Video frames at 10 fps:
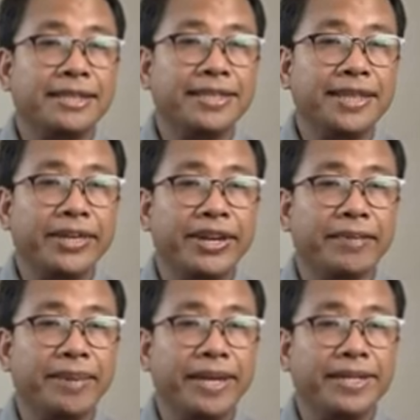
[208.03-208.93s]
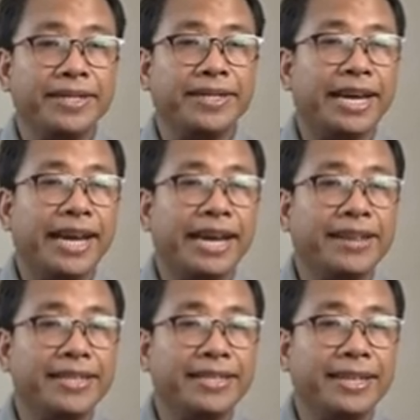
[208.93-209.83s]
circular base,
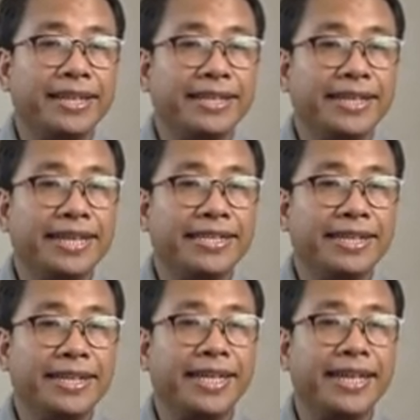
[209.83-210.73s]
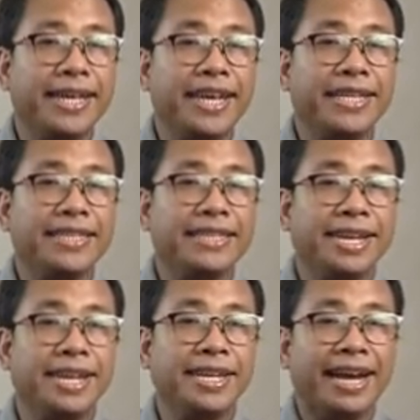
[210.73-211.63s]
and this dz is
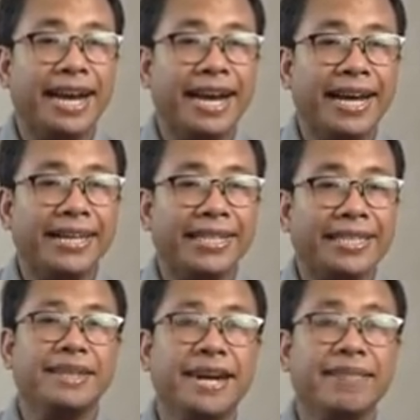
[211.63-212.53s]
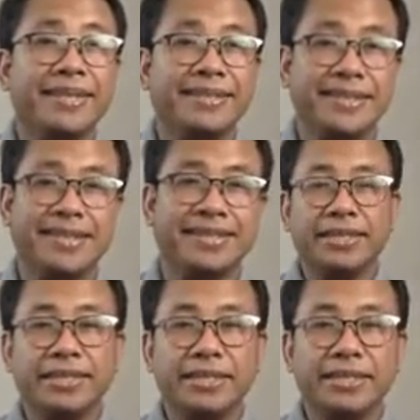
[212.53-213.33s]
the height of this disc. So